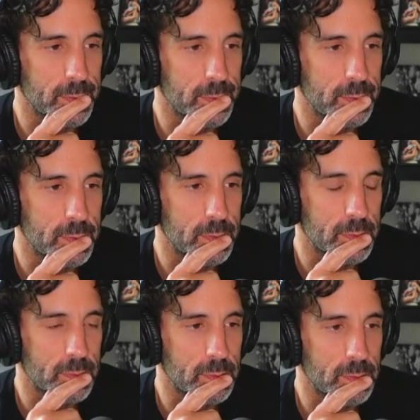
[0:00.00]

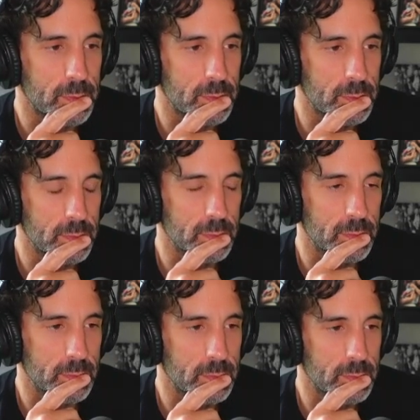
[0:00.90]

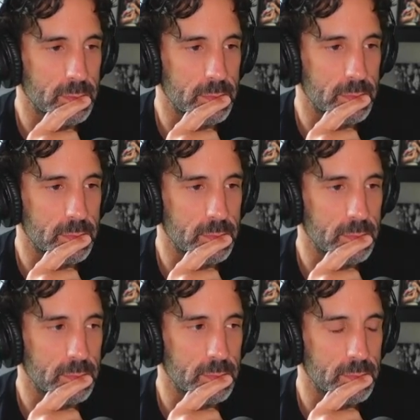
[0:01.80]

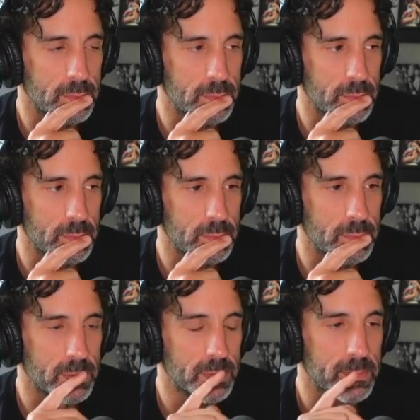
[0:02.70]

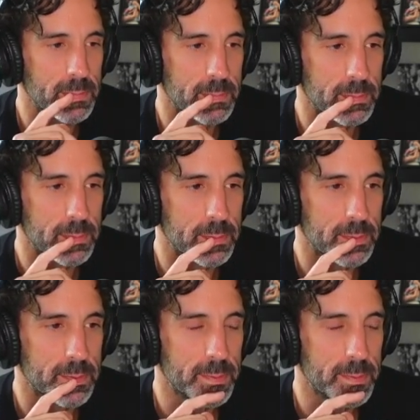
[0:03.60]
(not speaking)